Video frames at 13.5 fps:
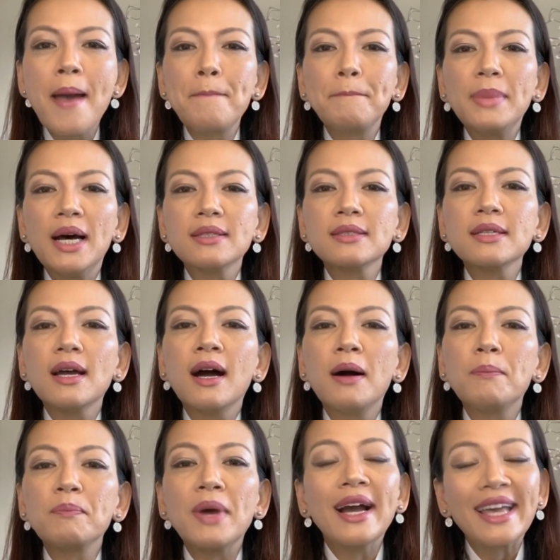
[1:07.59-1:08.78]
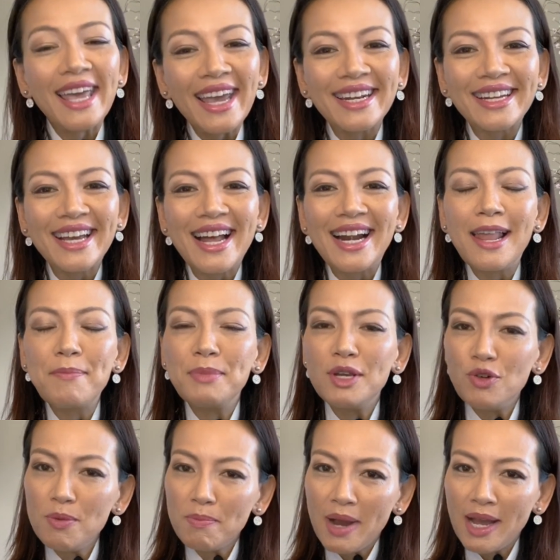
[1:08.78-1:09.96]
But again, let me
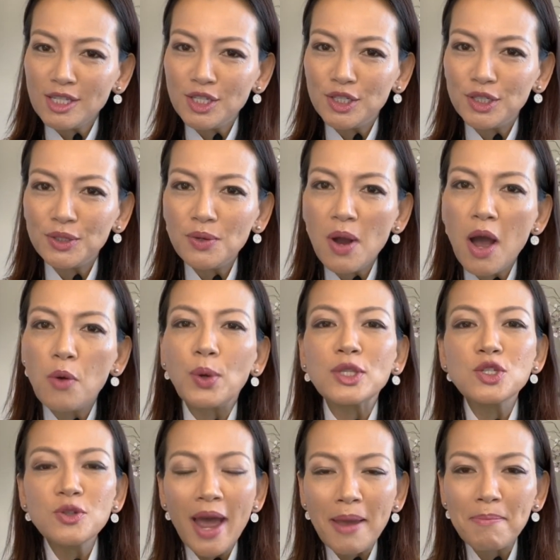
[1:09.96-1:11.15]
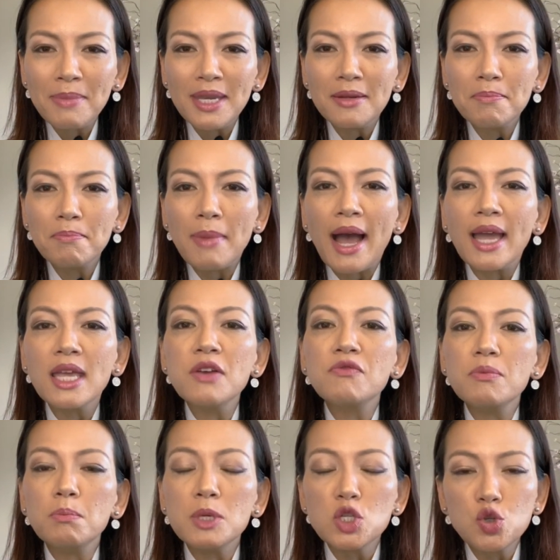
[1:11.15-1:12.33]
remind you, what do I mean by
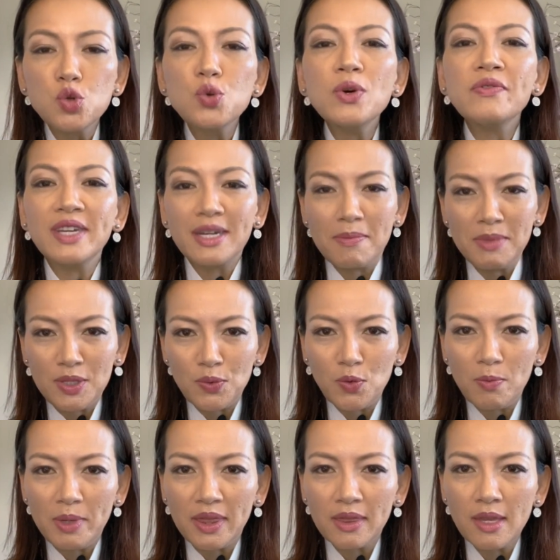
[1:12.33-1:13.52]
mature Vietnamese woman?